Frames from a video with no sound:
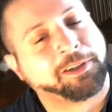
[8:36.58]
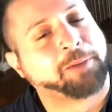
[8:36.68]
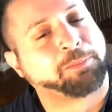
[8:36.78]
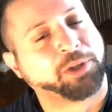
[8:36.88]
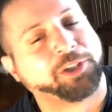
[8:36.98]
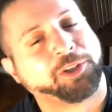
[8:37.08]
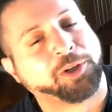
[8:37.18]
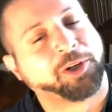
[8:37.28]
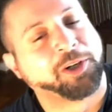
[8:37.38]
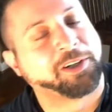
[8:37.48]
I'm pretty
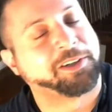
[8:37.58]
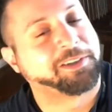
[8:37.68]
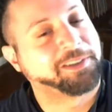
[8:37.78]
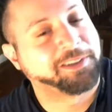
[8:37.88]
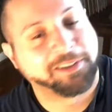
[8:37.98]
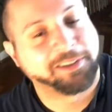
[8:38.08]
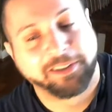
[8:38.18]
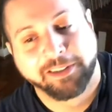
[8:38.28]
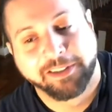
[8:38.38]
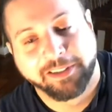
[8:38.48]
sure.
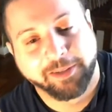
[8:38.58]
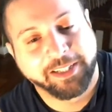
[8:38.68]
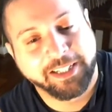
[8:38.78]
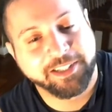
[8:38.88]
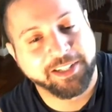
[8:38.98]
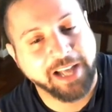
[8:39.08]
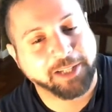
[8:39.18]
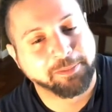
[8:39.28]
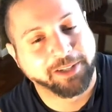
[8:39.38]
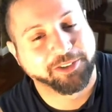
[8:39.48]
It is
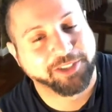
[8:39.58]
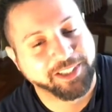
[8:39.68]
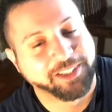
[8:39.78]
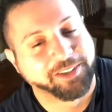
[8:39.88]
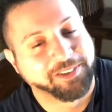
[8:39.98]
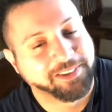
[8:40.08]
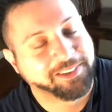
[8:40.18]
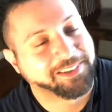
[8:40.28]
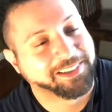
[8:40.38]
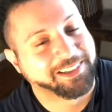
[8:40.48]
death metal still,
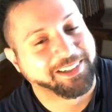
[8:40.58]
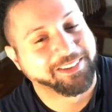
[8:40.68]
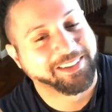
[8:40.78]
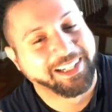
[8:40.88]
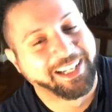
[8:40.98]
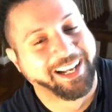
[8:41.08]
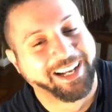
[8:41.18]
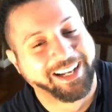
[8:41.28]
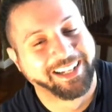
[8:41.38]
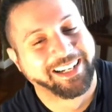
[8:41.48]
at
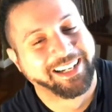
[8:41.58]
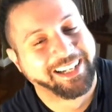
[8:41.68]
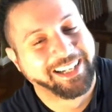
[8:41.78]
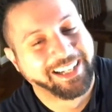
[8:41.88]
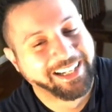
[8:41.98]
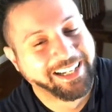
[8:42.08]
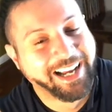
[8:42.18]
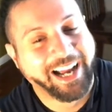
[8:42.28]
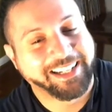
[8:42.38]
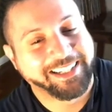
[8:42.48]

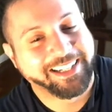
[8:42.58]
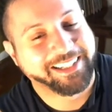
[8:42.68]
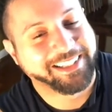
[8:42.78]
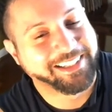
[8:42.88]
the end of the